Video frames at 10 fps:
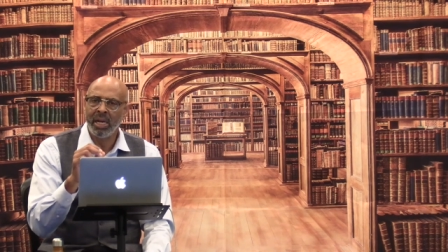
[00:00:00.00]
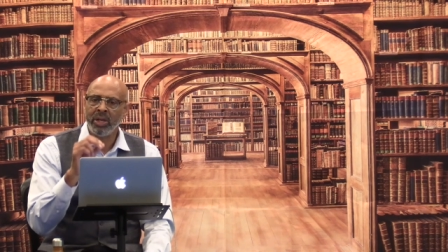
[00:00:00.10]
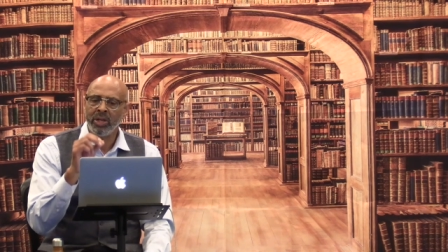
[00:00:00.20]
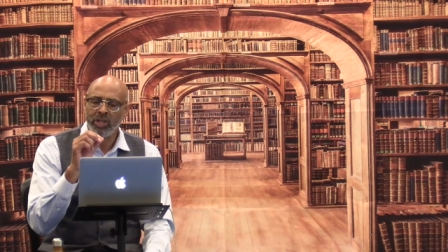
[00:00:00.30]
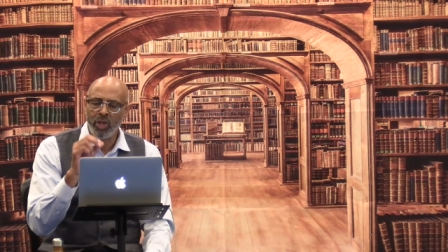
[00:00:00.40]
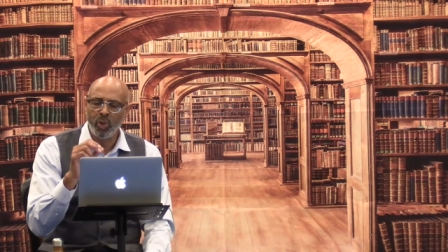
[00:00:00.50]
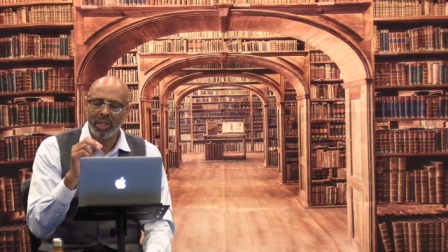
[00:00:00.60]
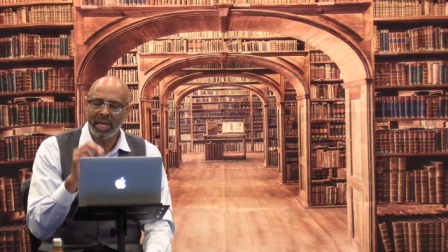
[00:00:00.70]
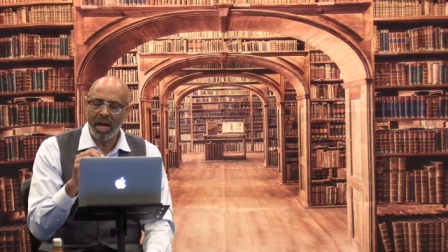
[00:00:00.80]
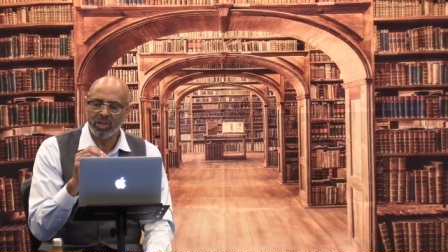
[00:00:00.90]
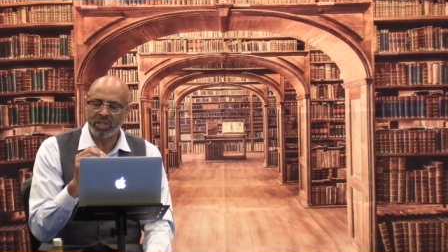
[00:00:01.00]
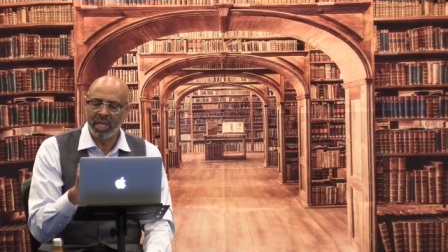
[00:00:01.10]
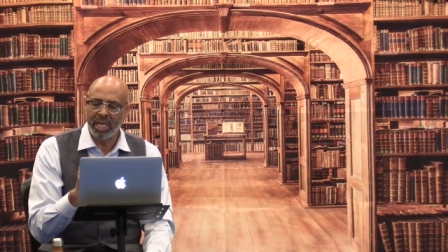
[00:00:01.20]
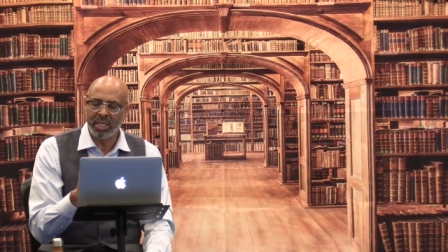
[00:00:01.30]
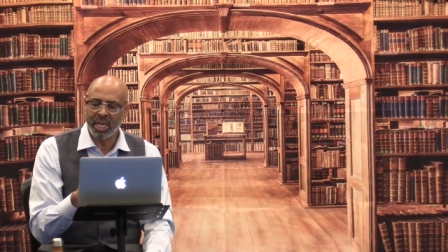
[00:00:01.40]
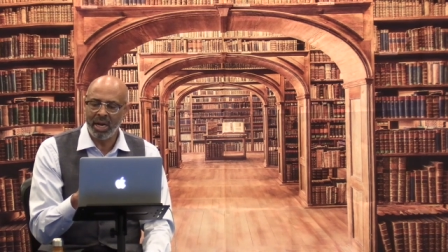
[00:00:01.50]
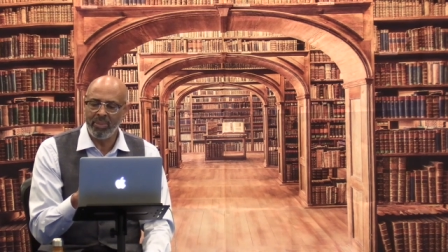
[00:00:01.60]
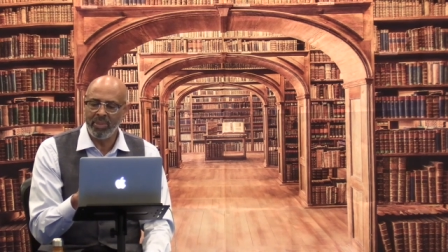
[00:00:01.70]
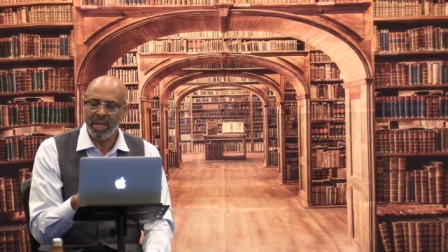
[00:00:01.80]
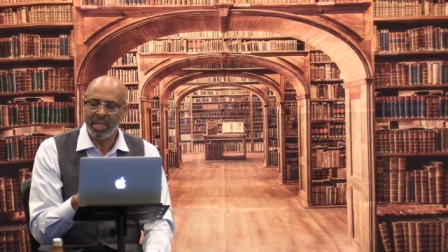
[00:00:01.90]
You allow Satan to come
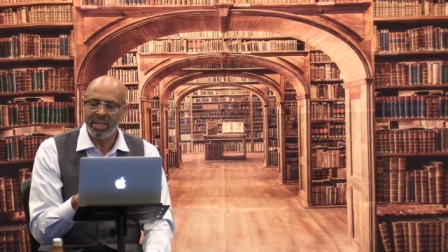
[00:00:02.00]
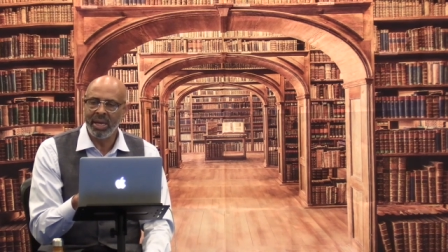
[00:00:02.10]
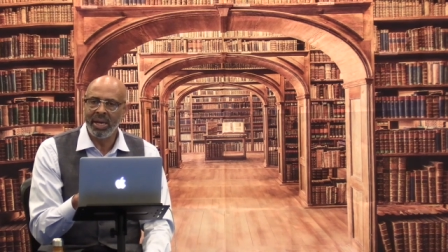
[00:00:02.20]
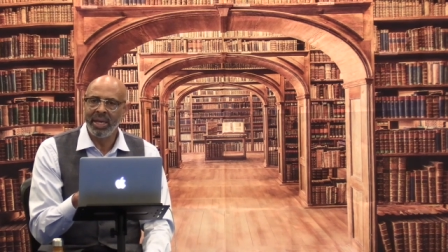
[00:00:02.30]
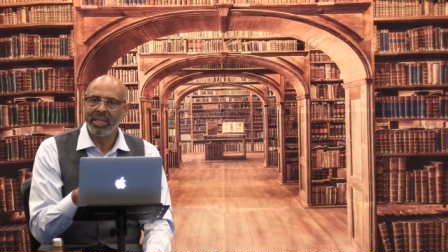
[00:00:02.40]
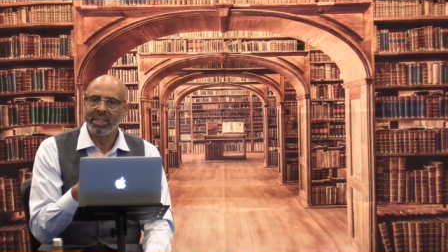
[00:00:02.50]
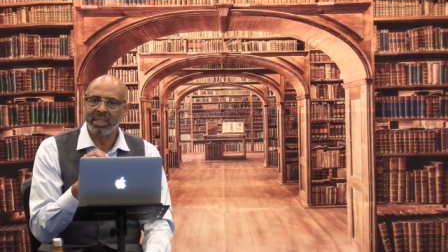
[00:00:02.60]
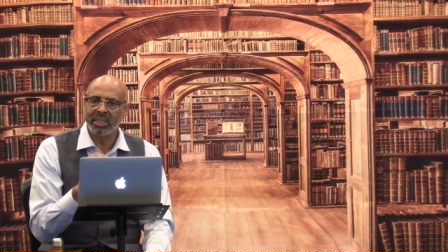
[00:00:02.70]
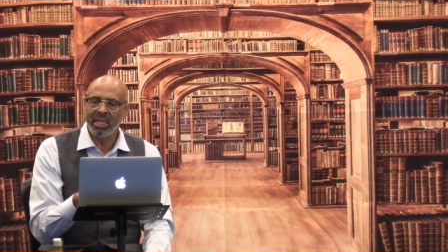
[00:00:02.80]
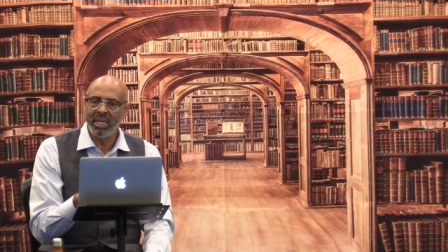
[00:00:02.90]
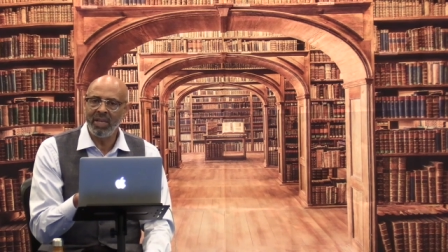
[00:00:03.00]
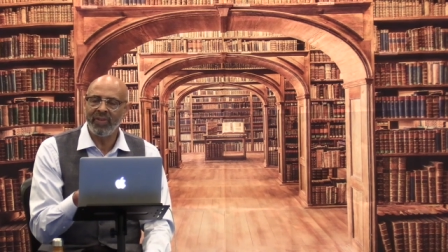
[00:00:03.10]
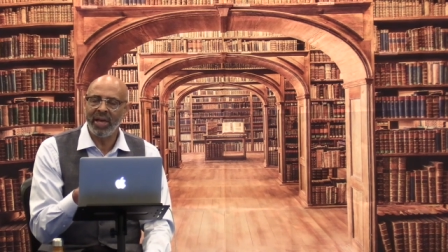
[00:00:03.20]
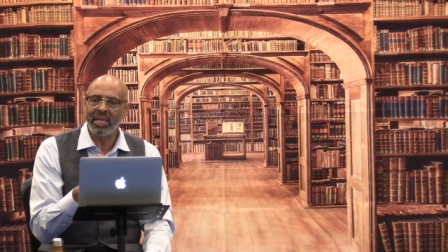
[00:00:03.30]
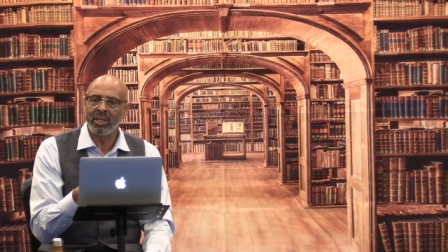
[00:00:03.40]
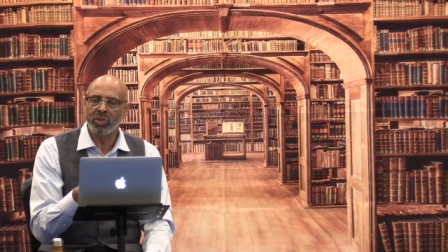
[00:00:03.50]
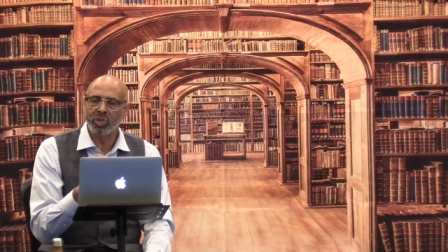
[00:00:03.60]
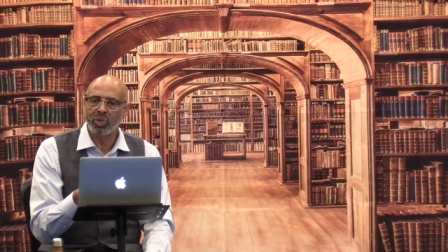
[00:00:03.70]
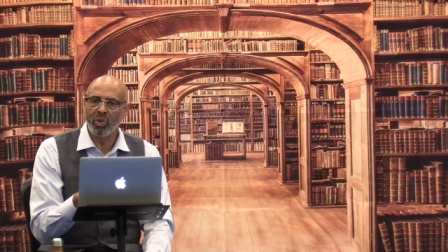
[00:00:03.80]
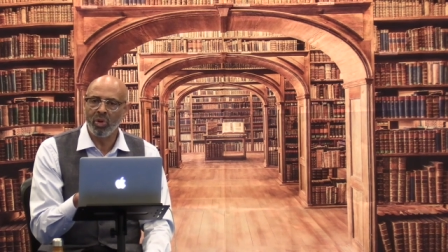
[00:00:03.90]
in, deceive and
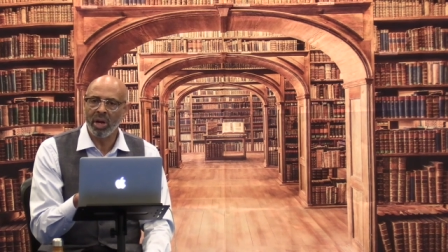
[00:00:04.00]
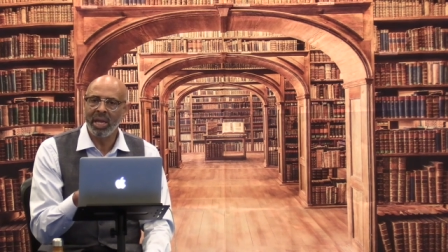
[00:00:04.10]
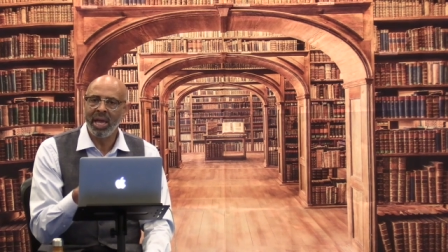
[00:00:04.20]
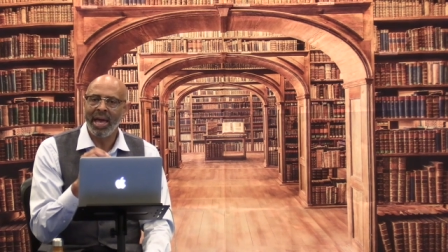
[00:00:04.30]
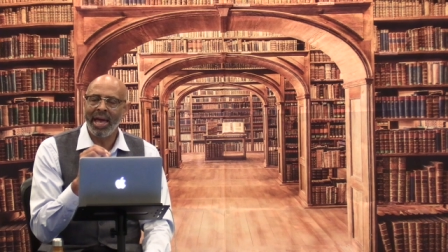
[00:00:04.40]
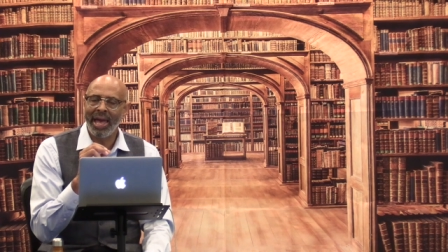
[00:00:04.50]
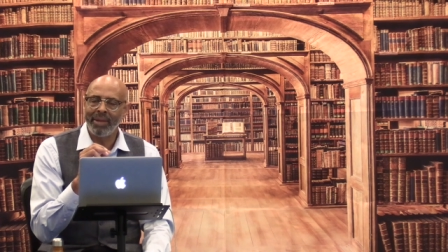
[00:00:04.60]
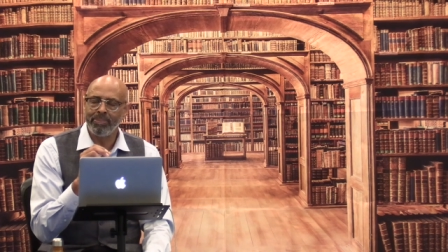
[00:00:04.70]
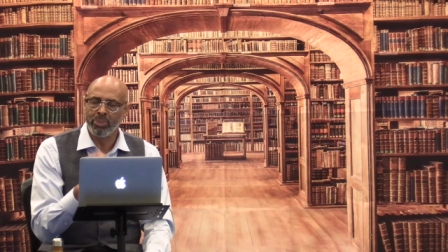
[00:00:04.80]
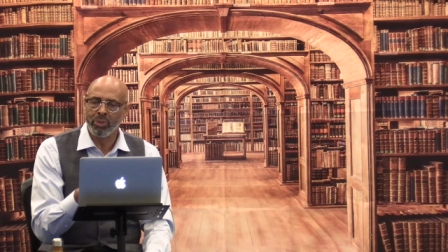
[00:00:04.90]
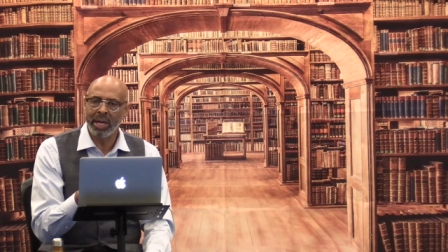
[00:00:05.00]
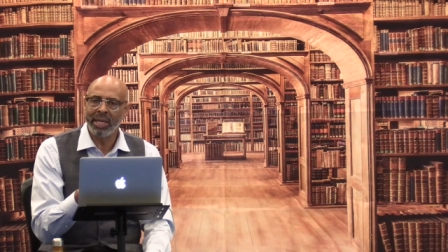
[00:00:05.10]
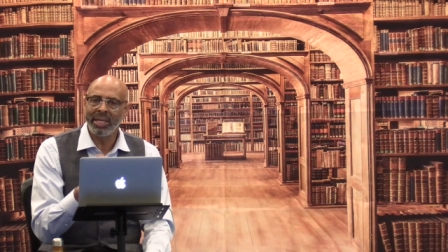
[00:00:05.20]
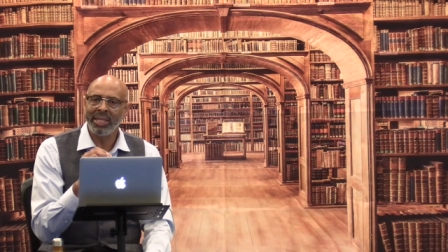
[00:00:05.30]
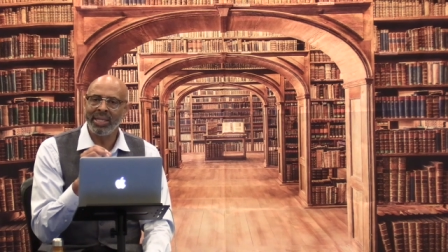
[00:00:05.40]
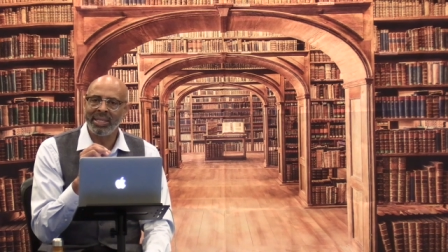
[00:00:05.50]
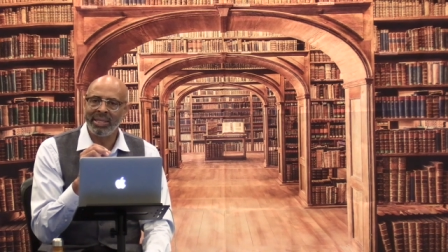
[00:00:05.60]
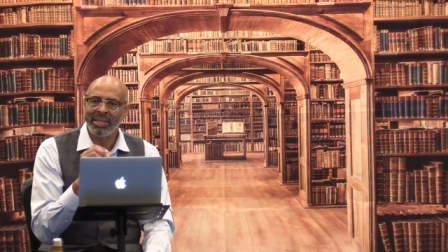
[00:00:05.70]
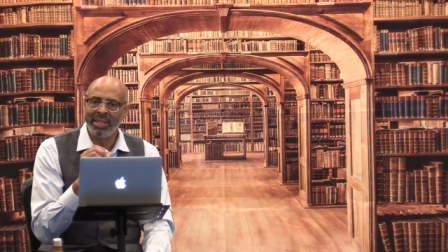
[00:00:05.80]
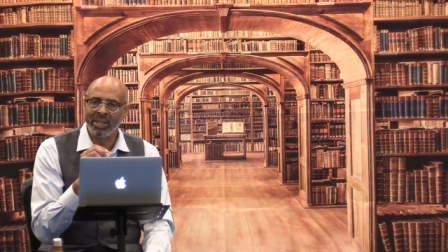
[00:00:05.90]
destroy, and bring
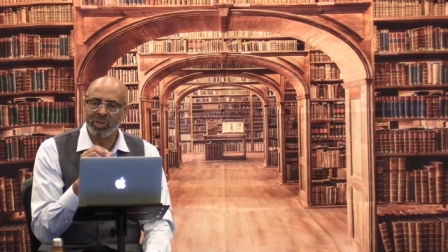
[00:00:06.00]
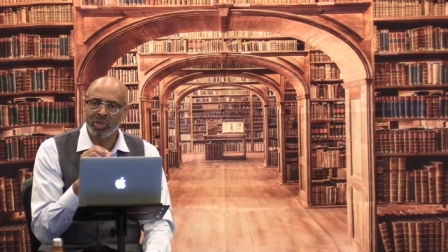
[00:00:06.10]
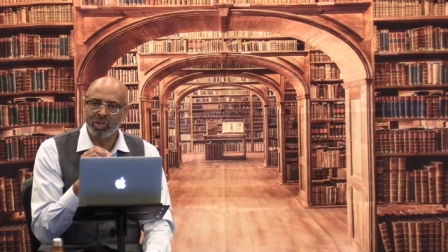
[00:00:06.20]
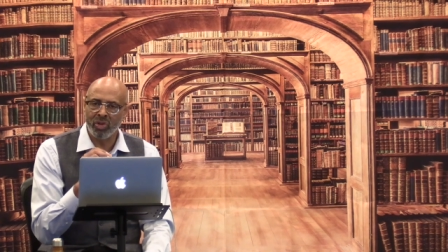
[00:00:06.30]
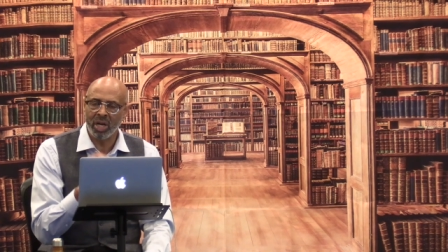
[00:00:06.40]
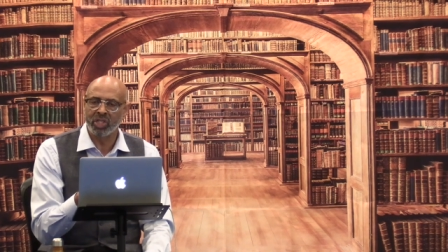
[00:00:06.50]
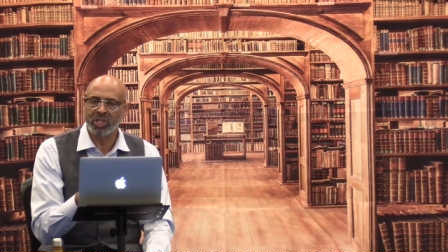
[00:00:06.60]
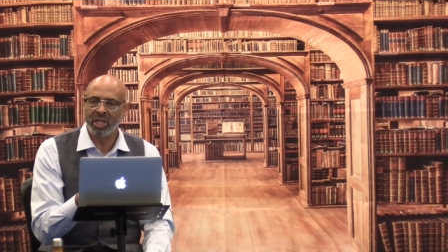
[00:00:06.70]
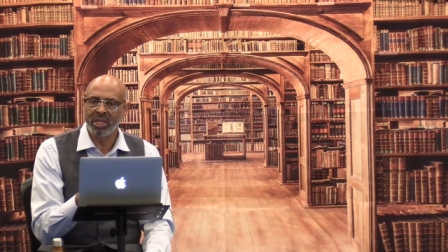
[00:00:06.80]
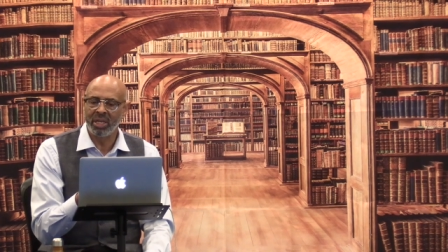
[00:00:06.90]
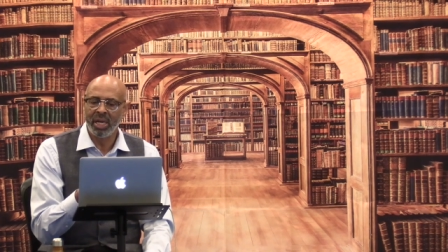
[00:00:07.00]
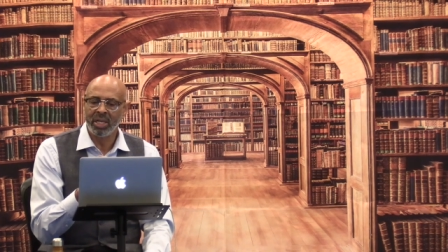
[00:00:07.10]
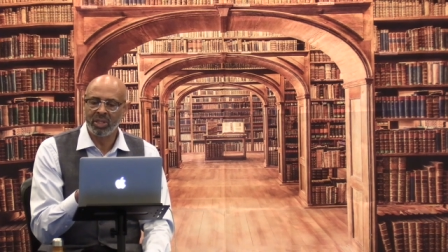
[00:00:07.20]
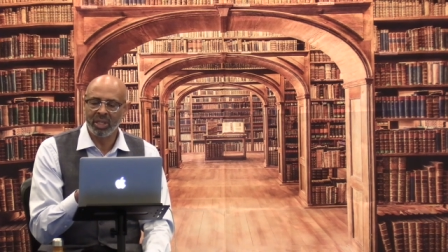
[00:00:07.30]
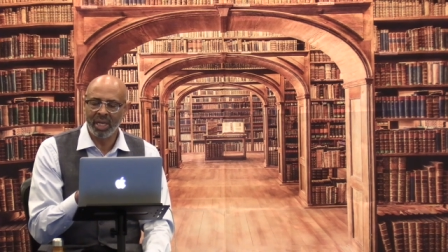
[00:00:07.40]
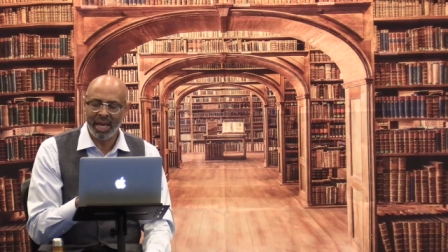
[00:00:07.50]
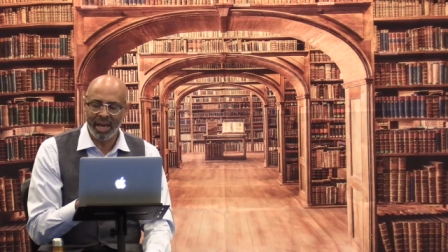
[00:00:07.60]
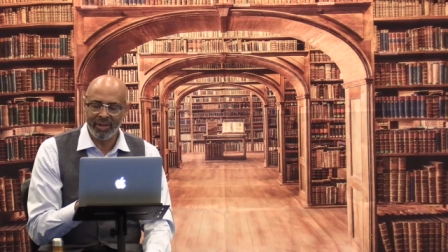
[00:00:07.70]
destruction to the life.